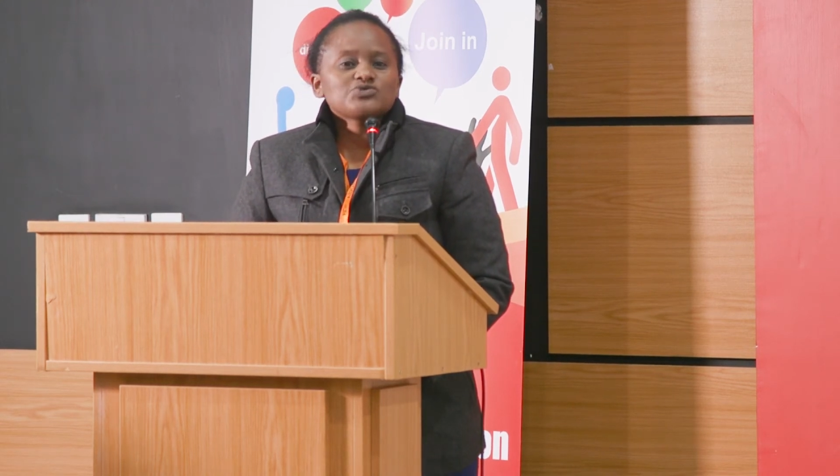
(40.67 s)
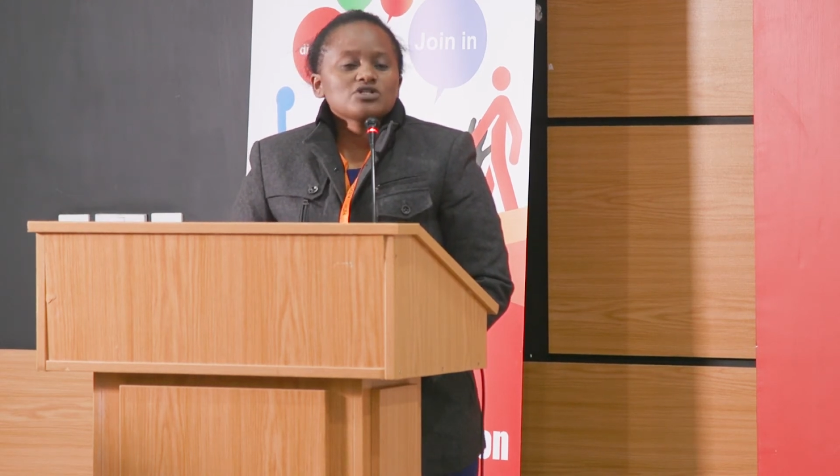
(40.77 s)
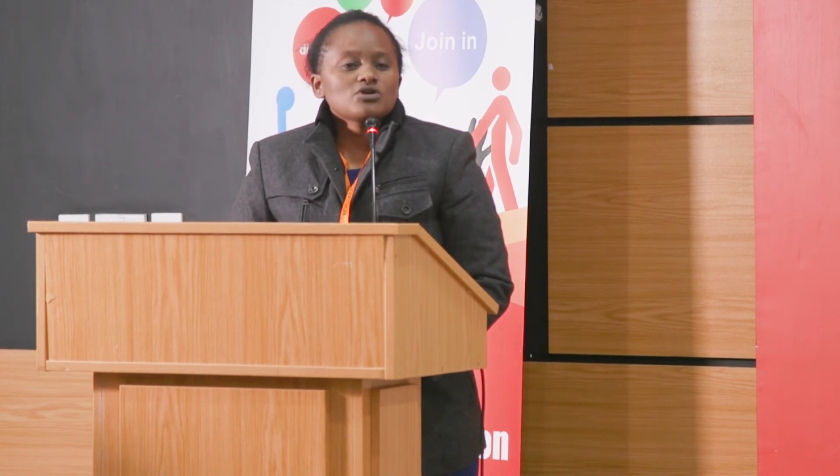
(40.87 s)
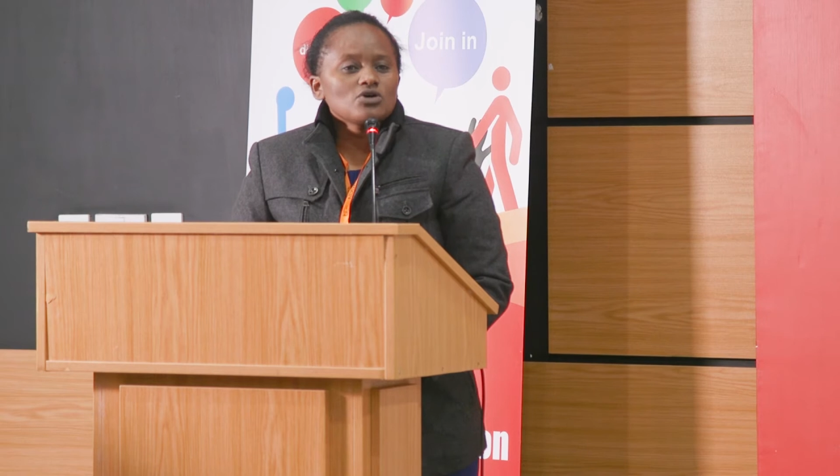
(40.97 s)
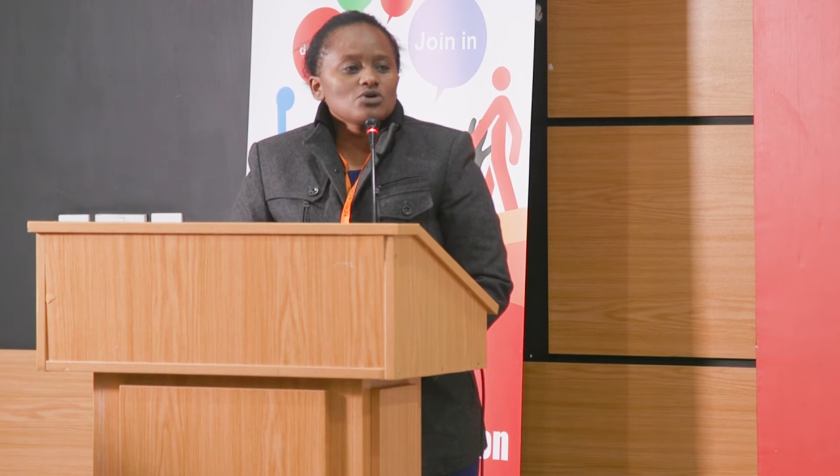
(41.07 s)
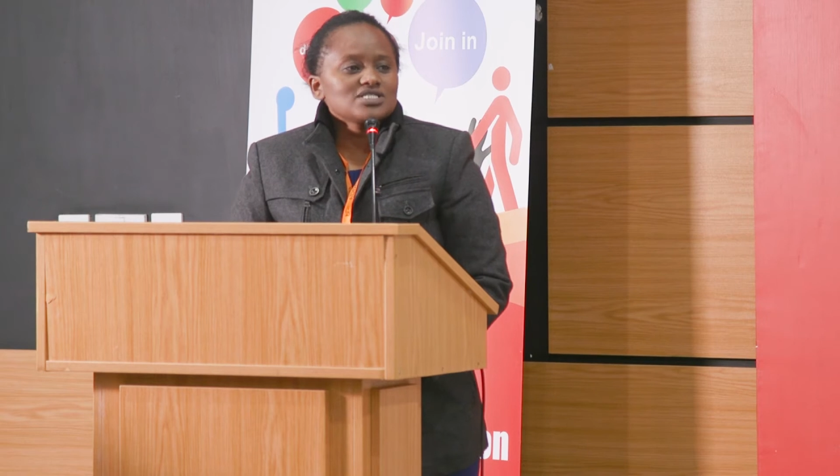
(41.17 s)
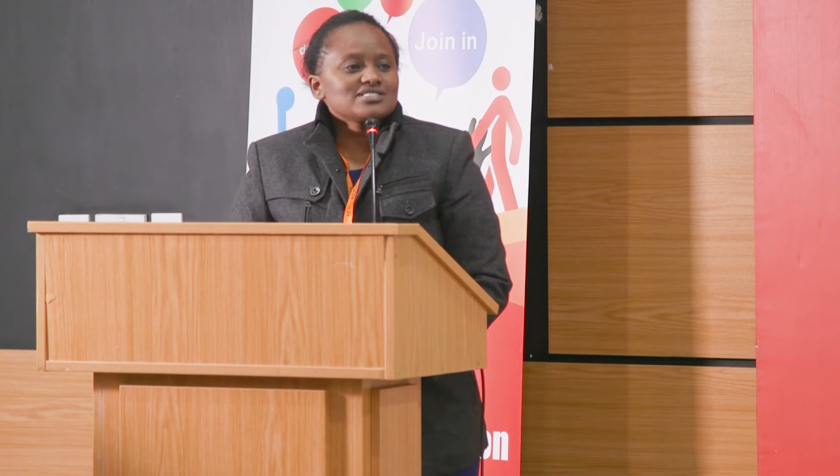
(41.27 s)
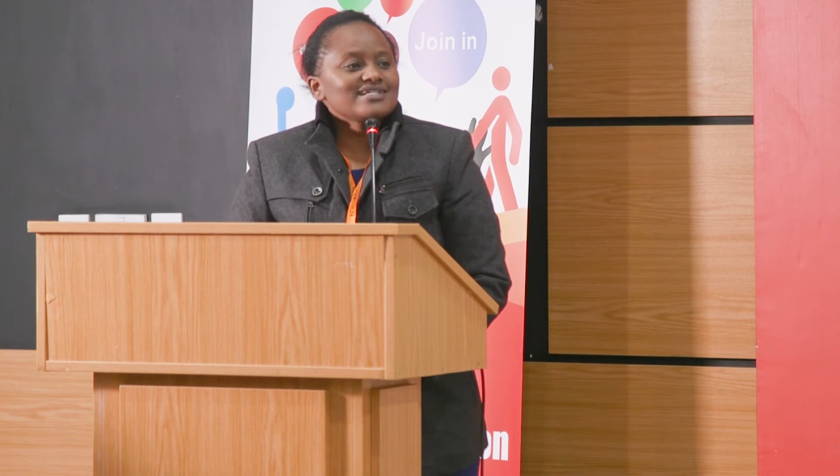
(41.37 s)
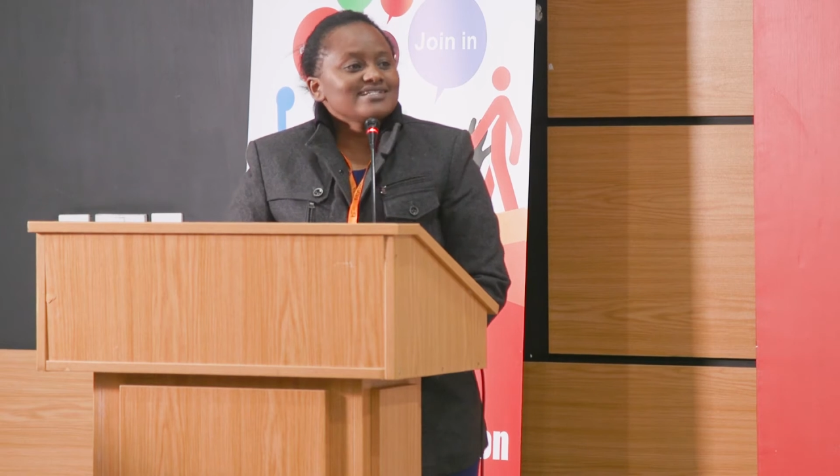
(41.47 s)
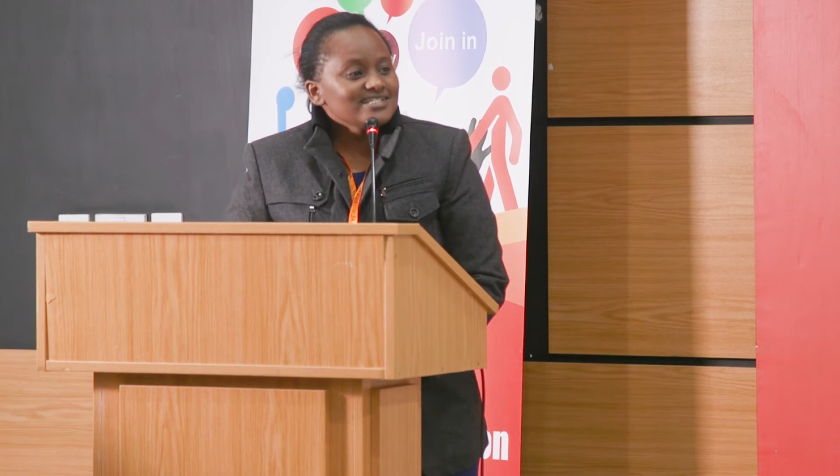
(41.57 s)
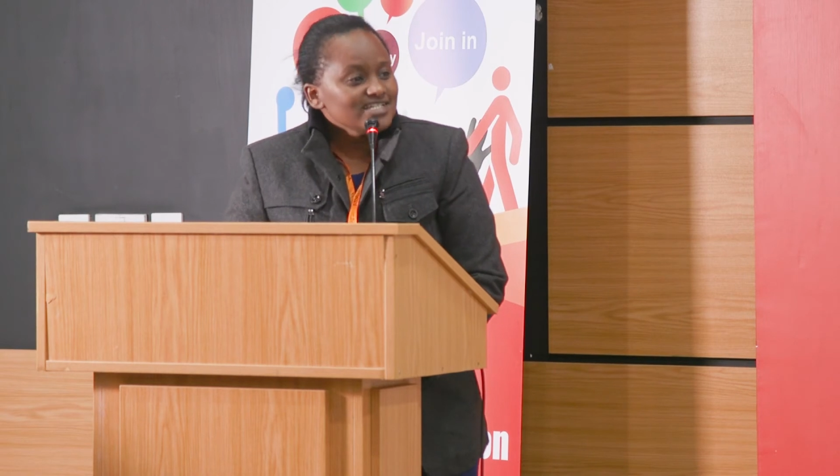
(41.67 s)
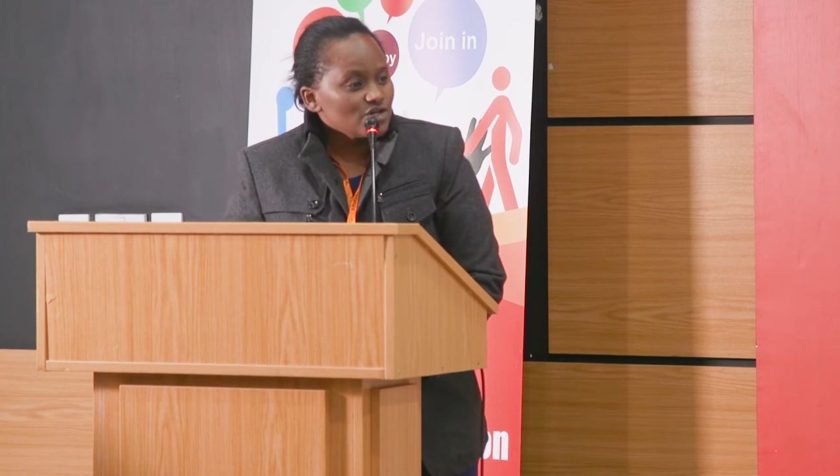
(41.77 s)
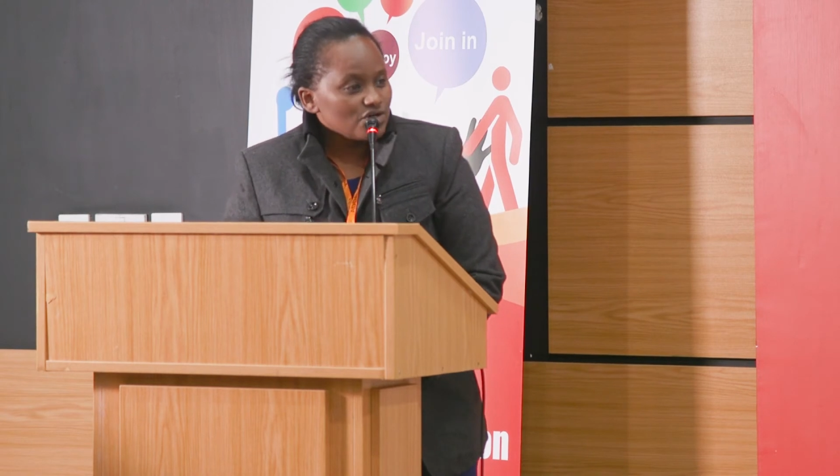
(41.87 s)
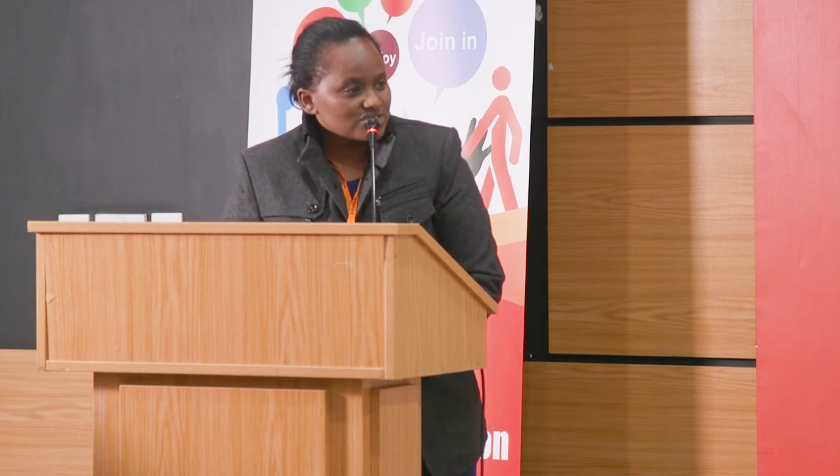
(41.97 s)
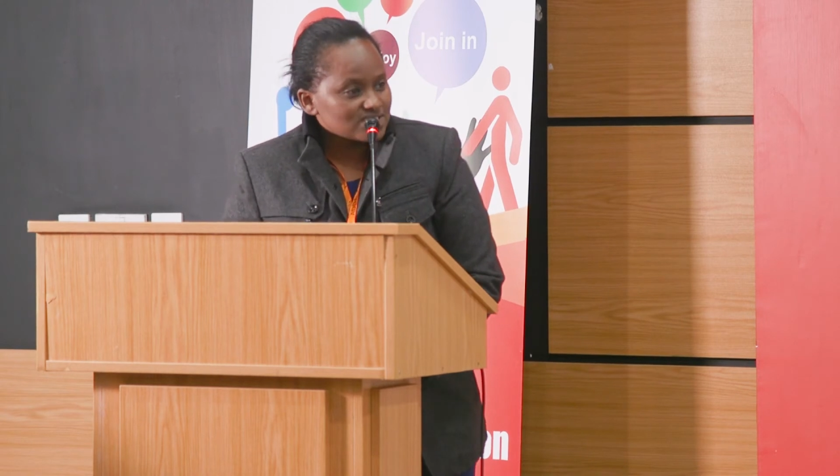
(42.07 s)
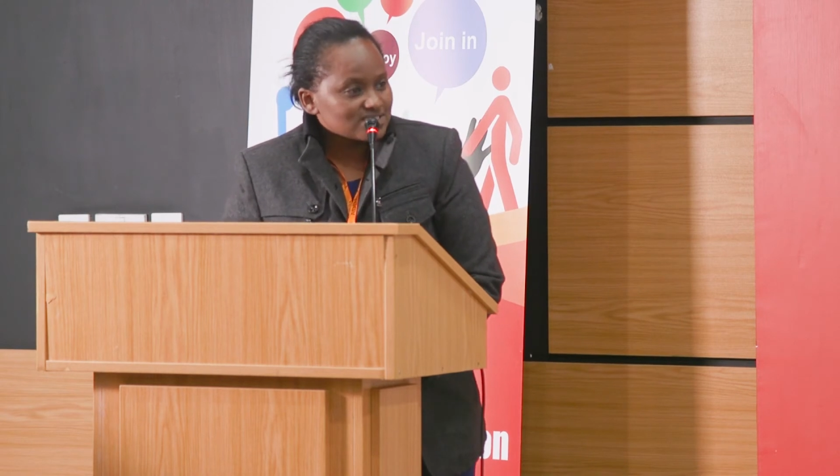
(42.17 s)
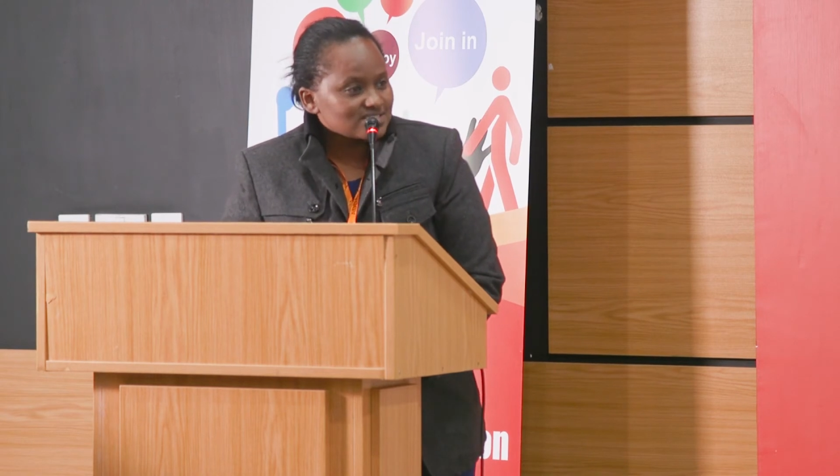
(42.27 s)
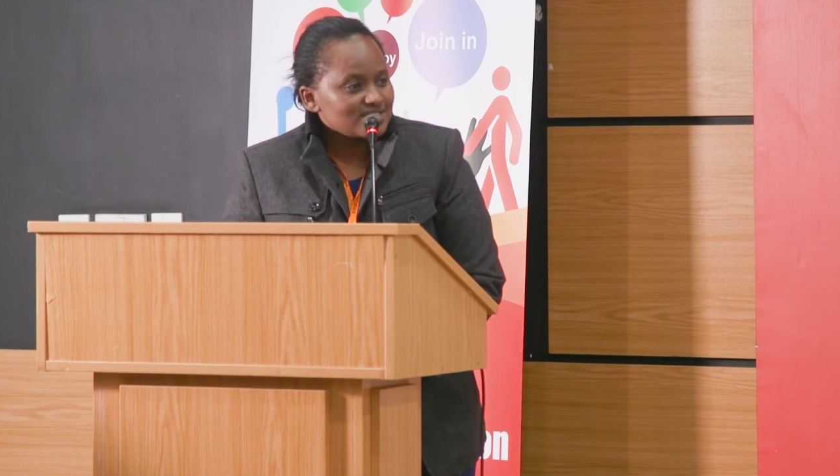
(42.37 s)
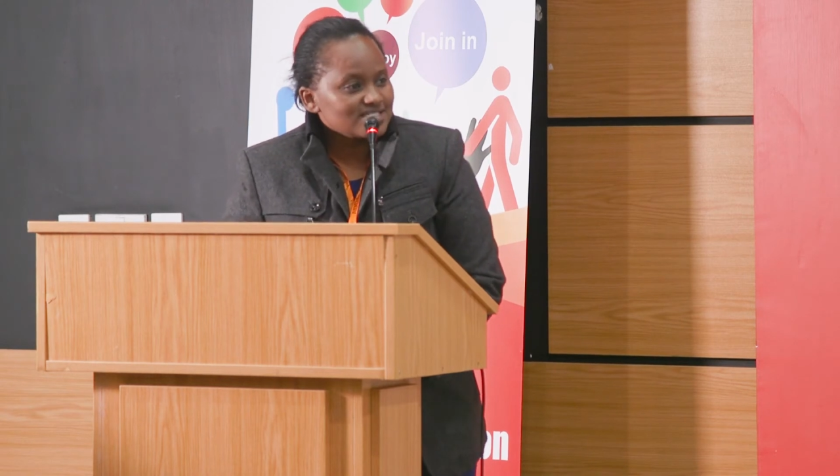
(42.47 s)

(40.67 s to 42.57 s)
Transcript: we called the DDOs,